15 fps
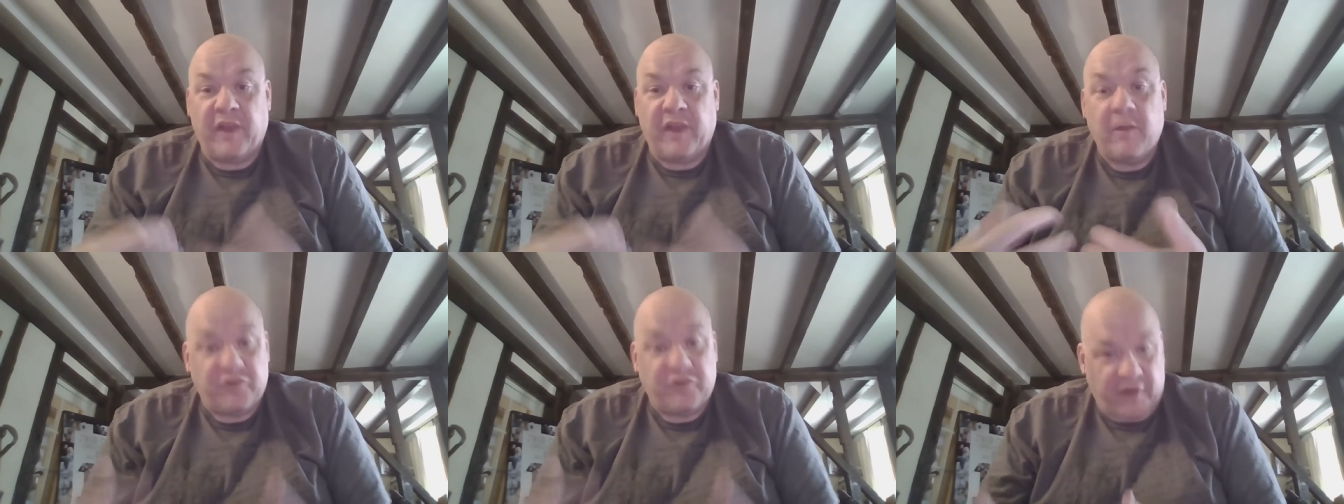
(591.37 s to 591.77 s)

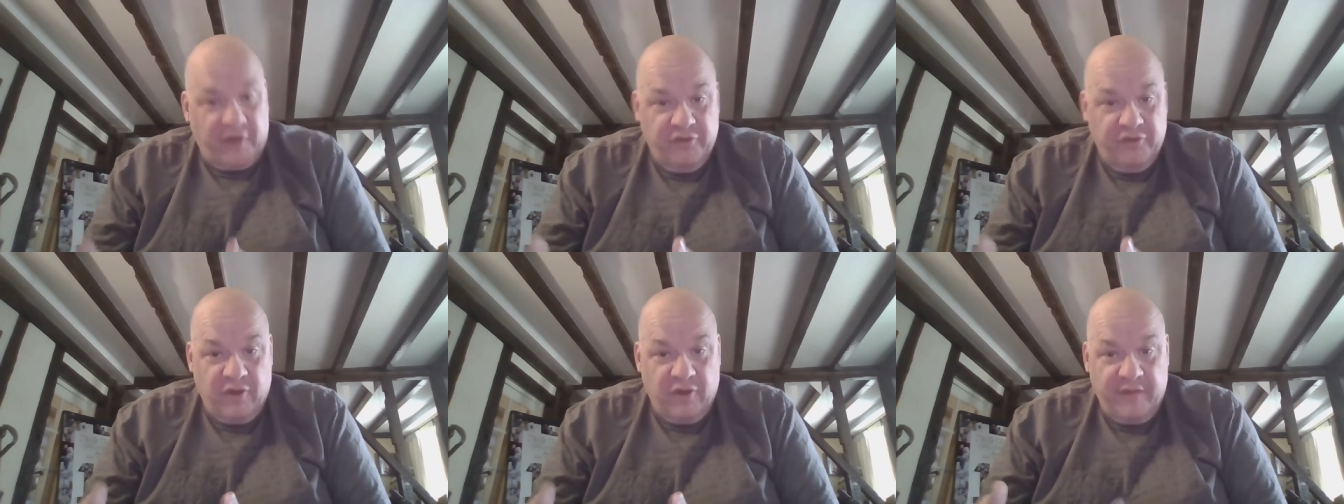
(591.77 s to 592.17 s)
I'm a train
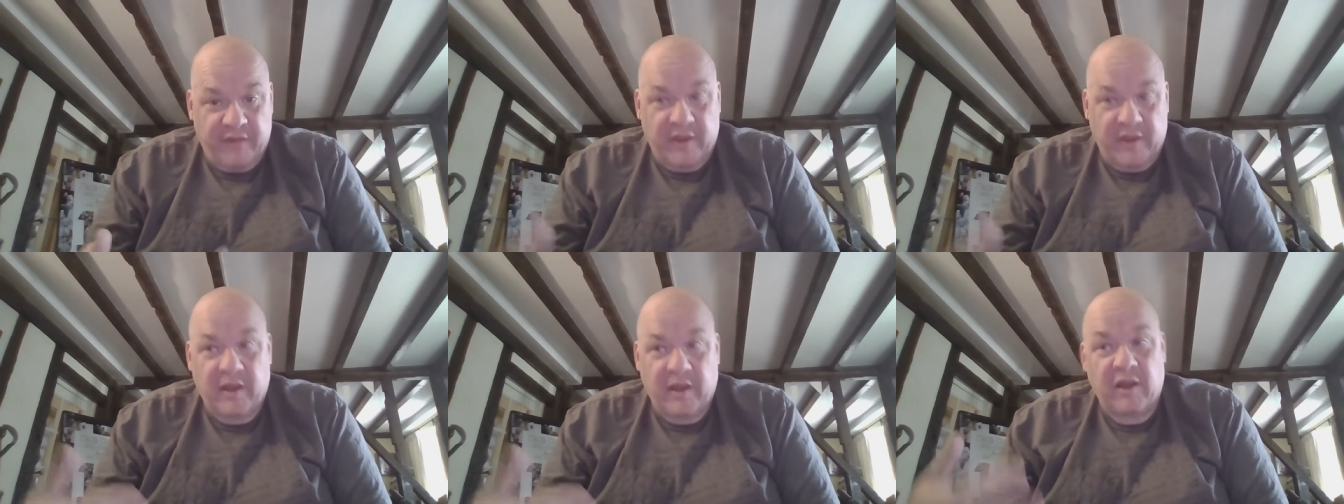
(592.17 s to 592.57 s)

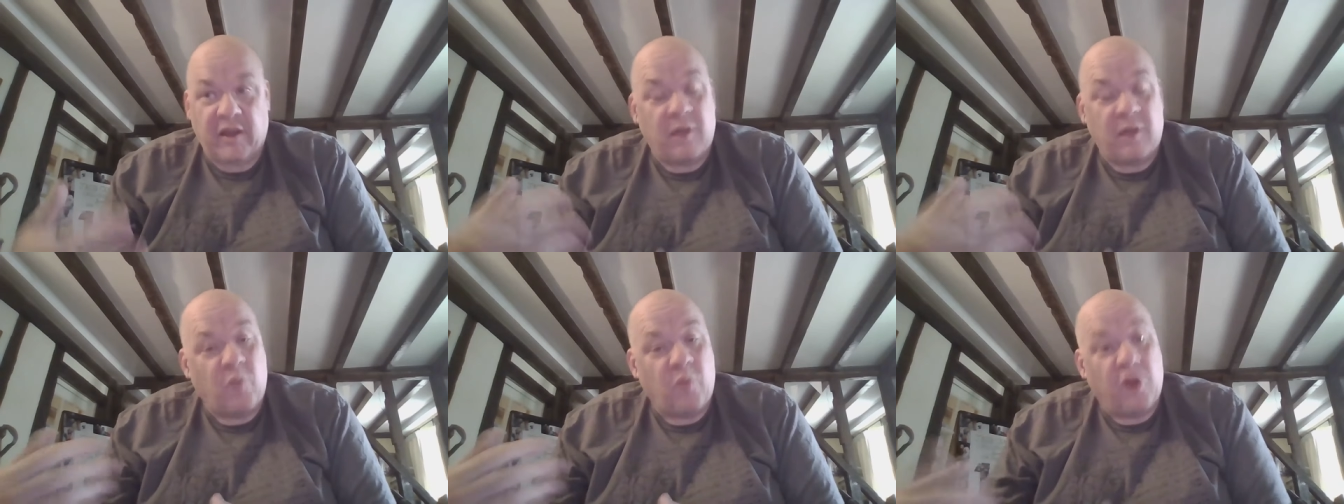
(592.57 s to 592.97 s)
driver and
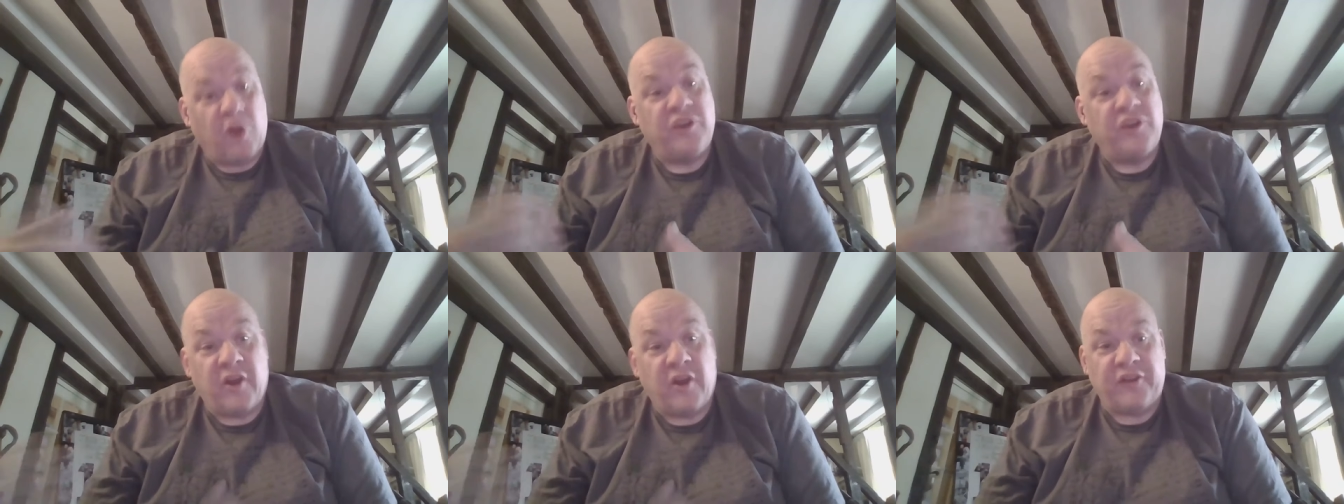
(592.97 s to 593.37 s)
I work
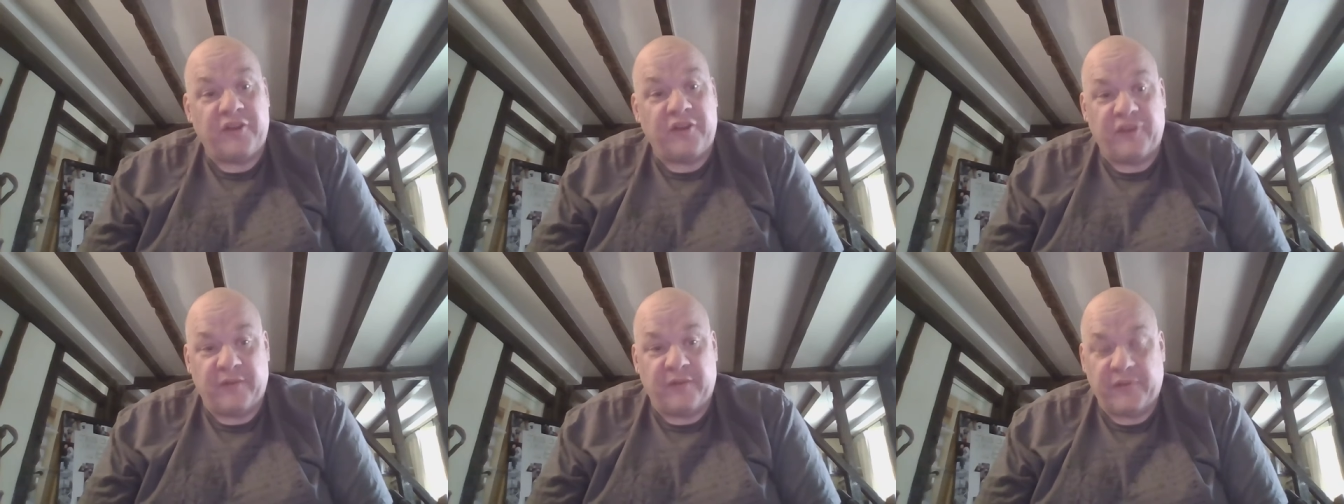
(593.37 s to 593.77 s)
night
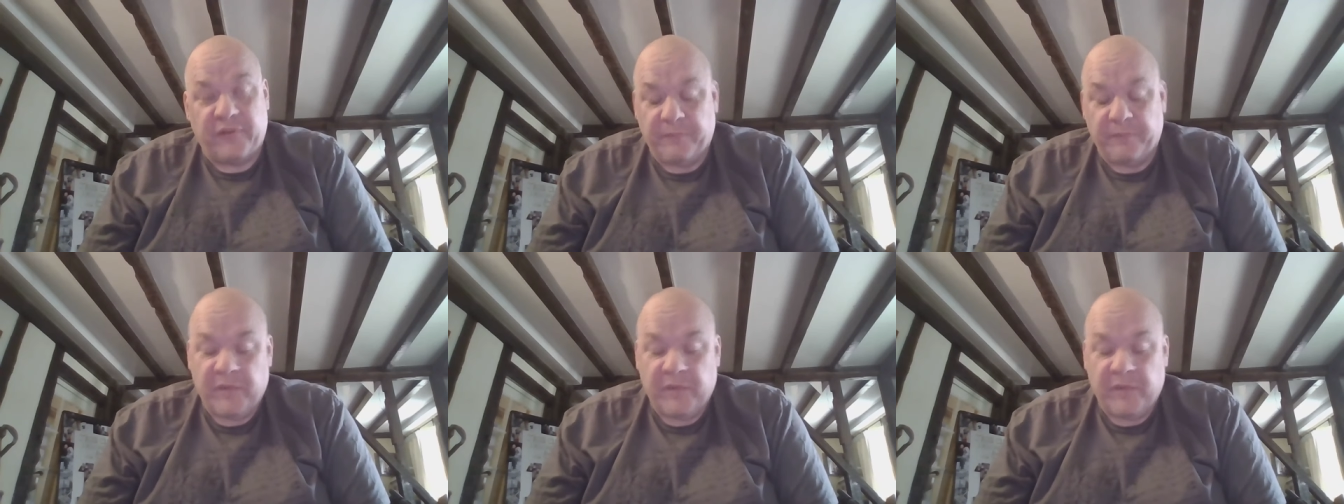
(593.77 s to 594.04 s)
shifts.